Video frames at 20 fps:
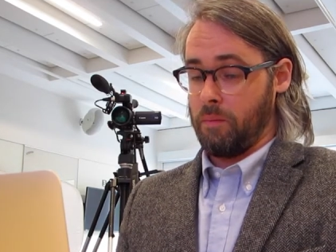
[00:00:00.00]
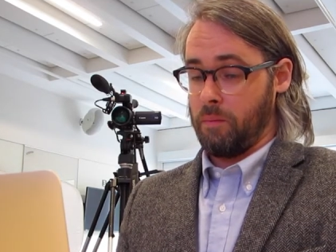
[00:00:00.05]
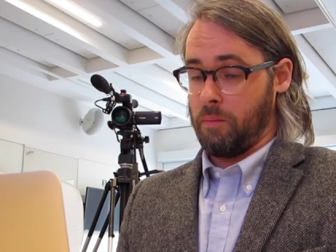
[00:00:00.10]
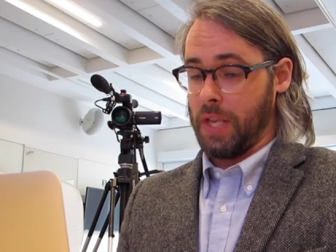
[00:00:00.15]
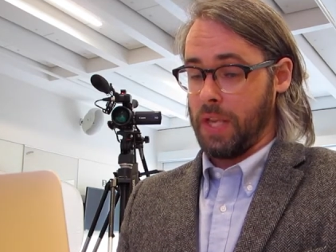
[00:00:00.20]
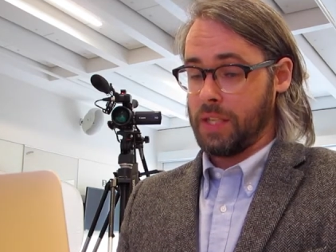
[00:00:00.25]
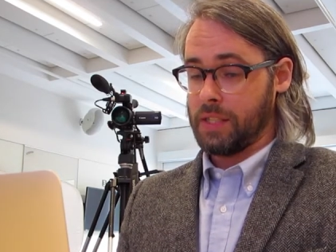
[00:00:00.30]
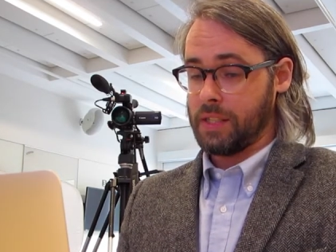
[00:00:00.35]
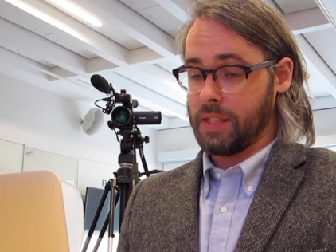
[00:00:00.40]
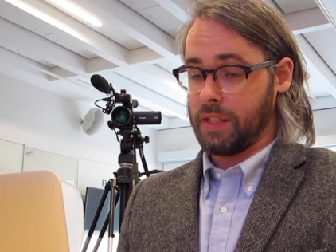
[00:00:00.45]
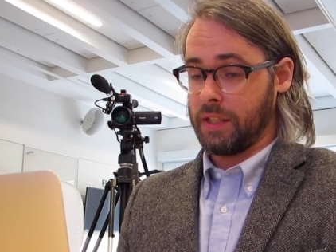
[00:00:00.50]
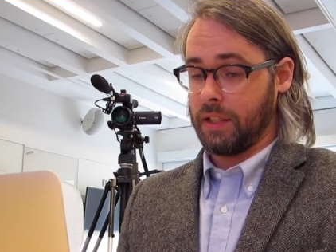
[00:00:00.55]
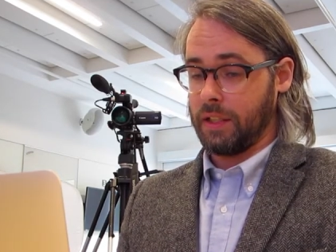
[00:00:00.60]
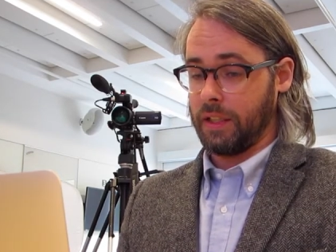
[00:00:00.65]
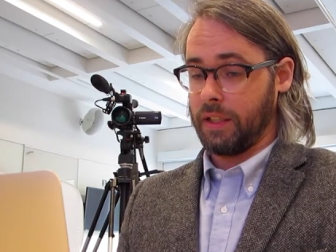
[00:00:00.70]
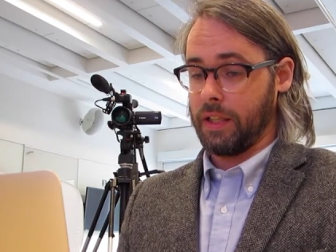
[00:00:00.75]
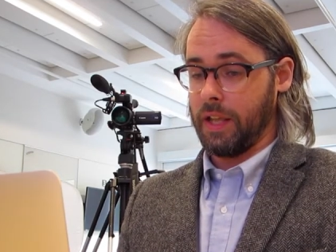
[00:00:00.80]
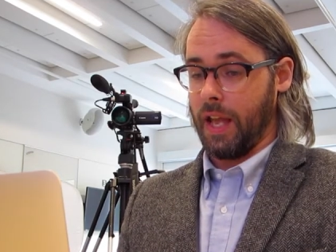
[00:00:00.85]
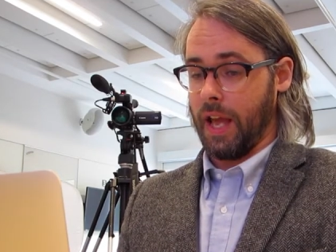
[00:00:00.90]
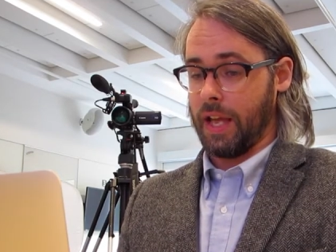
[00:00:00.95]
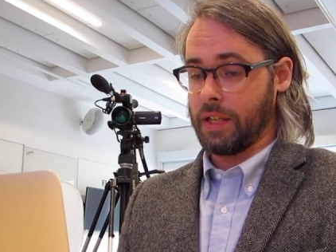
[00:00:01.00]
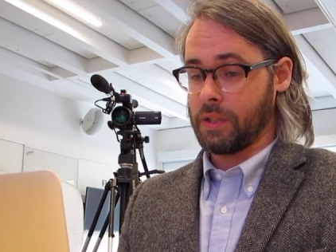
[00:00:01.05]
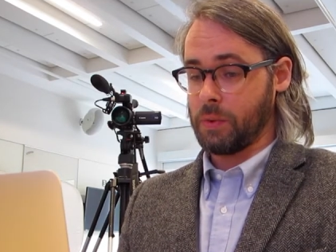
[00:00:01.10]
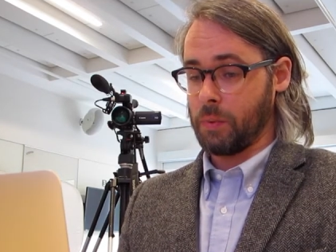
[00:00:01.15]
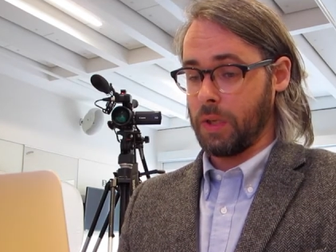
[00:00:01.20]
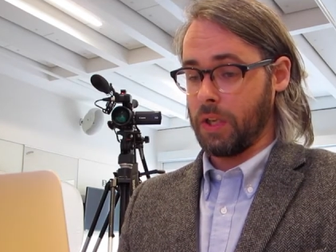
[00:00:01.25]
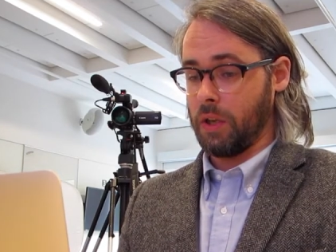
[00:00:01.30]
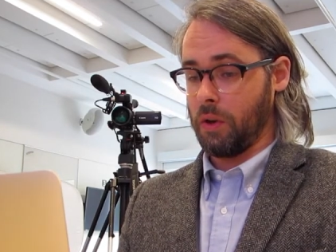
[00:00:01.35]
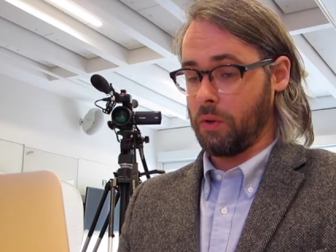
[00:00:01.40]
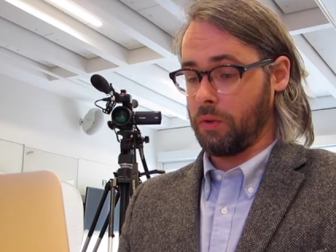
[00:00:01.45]
Basically, as we
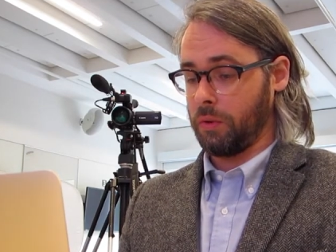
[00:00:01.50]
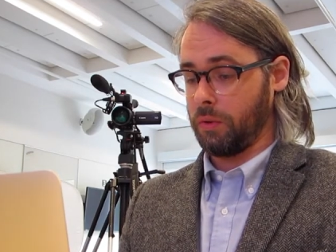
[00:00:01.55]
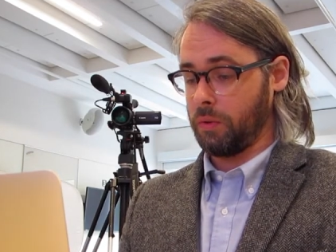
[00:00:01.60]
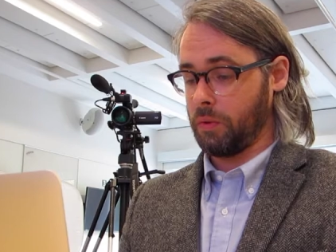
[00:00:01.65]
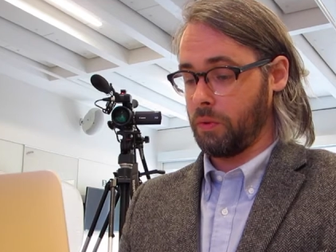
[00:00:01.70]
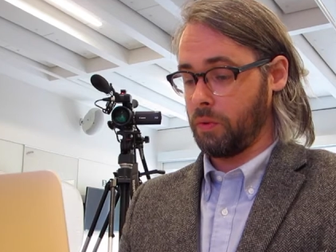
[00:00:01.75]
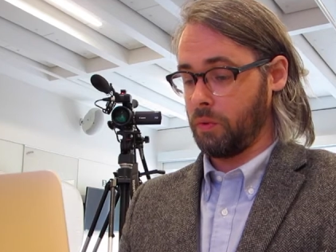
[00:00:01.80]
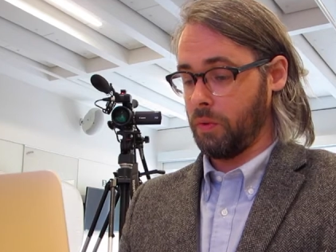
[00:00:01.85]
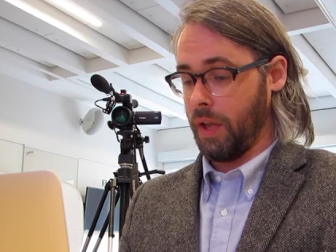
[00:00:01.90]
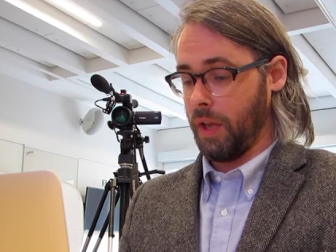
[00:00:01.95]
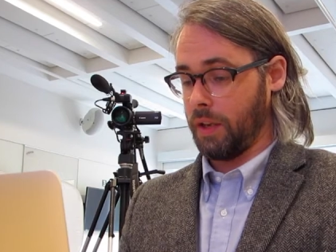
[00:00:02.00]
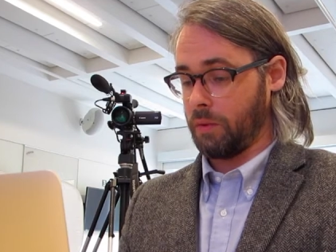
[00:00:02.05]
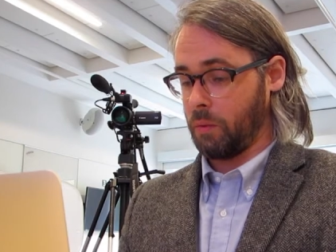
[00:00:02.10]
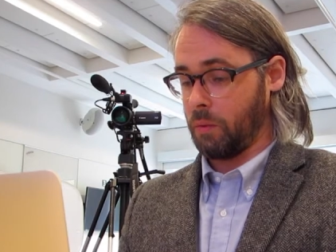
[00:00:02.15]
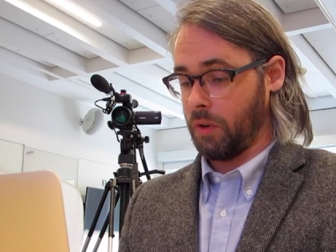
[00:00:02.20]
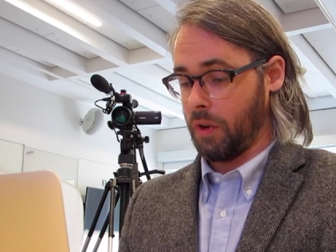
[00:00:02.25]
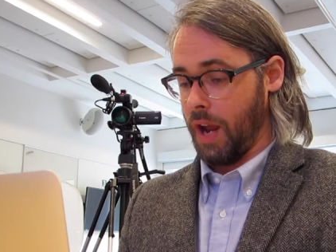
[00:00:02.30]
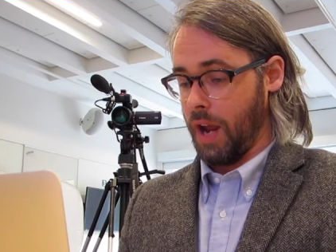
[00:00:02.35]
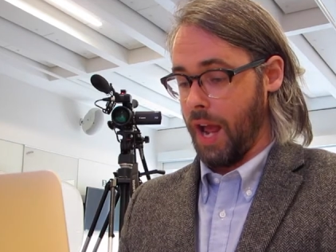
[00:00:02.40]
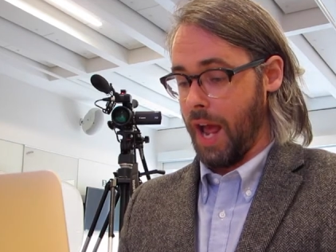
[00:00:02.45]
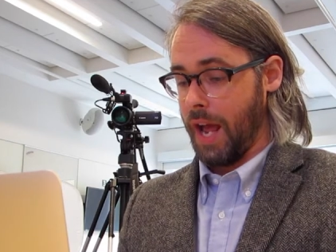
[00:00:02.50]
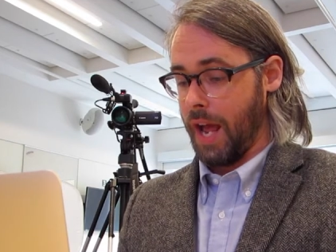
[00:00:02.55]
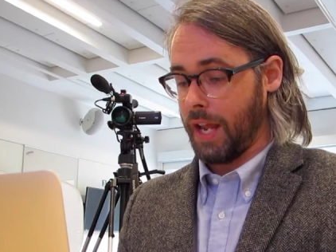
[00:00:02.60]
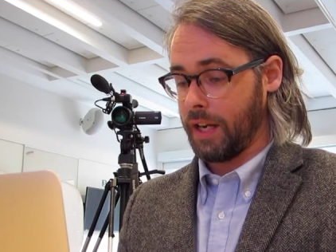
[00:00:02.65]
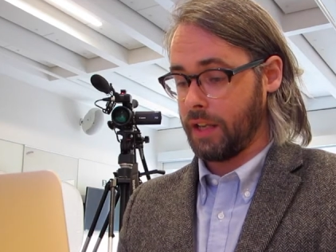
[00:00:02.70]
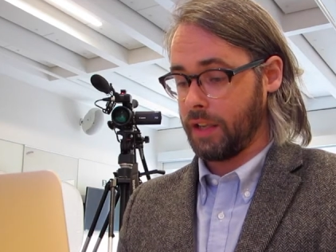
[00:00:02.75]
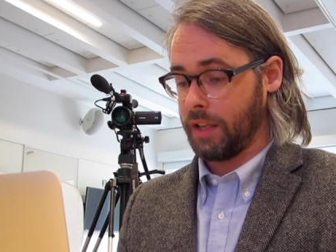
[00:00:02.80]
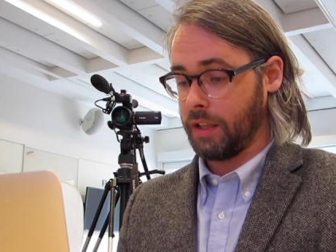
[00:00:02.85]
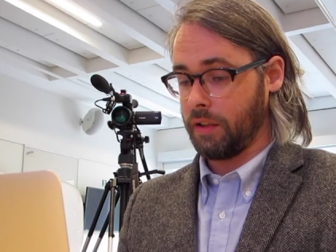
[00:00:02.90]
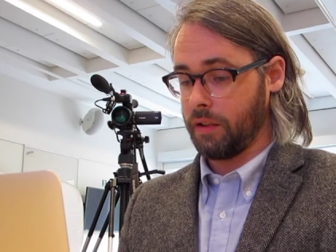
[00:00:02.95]
go through and we're
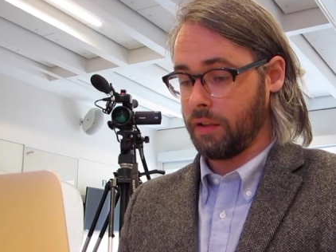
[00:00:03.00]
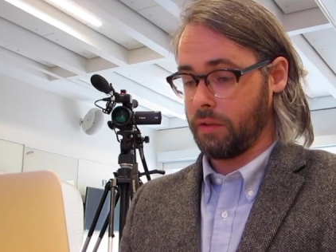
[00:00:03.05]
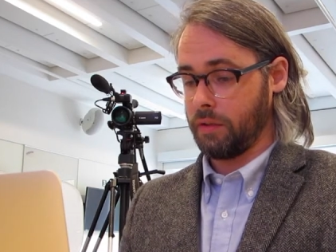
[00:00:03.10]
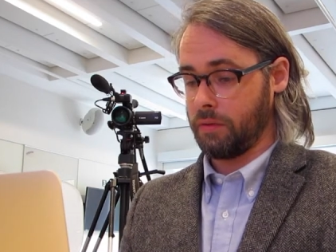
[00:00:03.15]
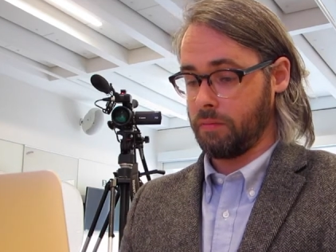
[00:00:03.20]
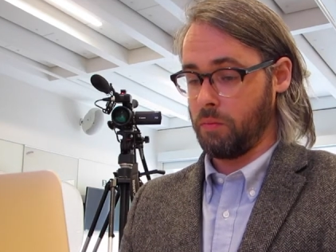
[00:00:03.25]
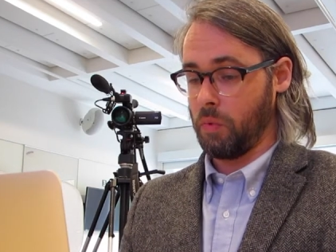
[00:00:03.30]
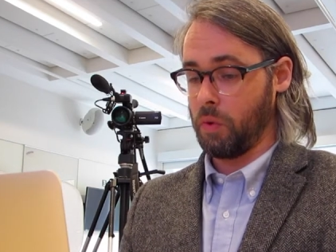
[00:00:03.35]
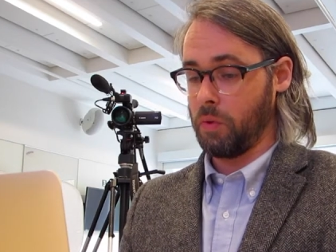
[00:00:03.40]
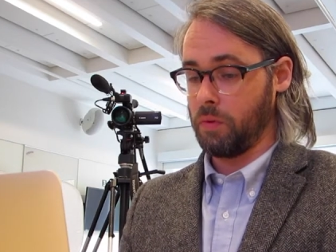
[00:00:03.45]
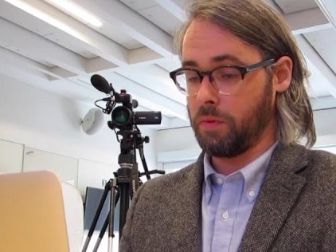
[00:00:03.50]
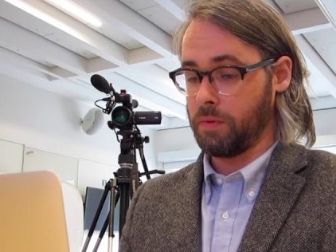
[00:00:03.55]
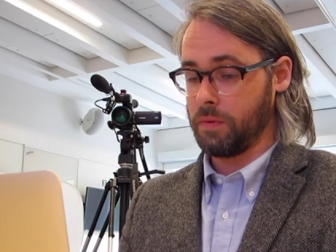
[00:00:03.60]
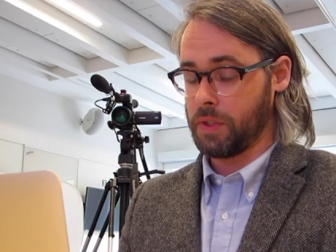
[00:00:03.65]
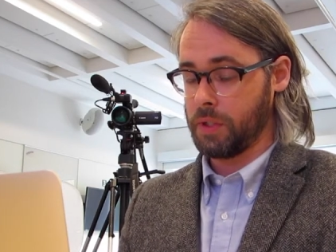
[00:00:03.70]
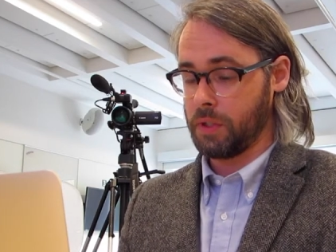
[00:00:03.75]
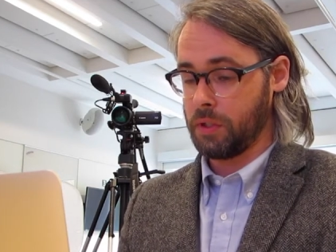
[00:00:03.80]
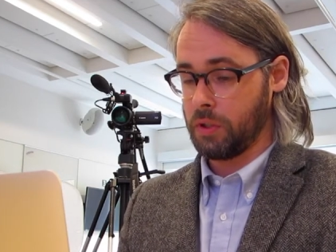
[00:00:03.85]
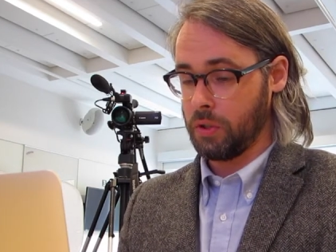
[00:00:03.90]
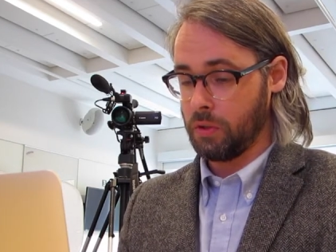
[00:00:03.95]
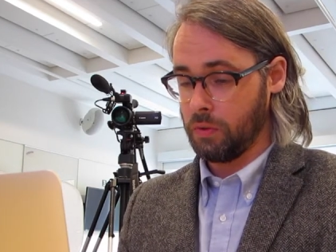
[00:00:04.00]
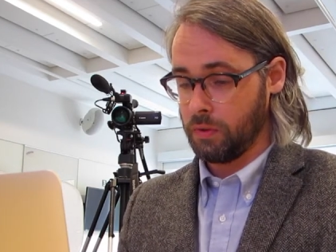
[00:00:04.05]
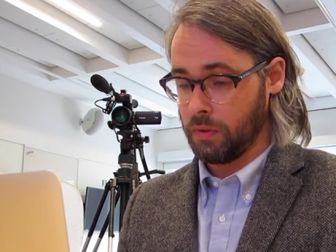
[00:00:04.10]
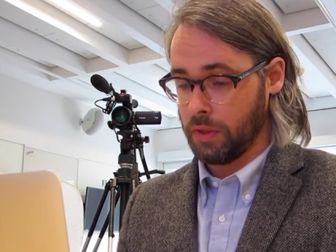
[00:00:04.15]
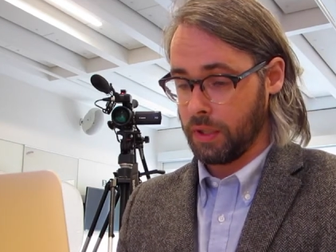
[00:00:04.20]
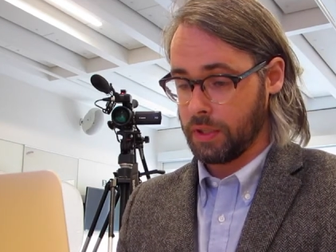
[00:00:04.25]
adding moves to this,